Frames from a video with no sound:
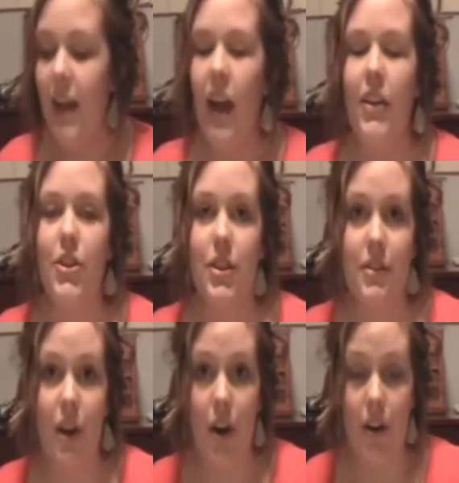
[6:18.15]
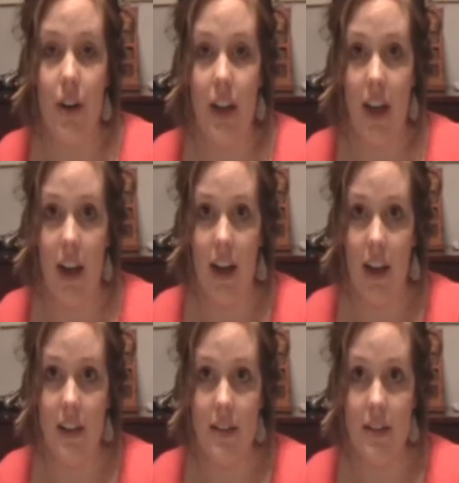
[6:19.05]
And she has already
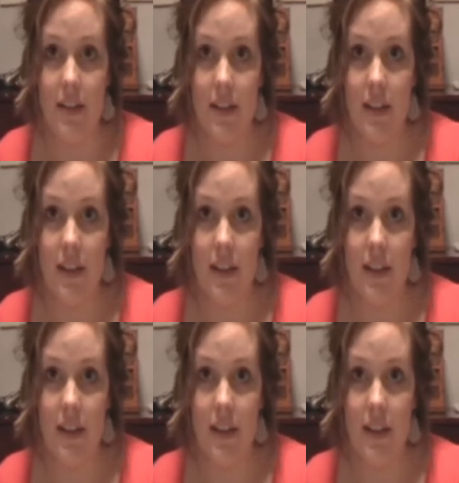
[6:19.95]
asked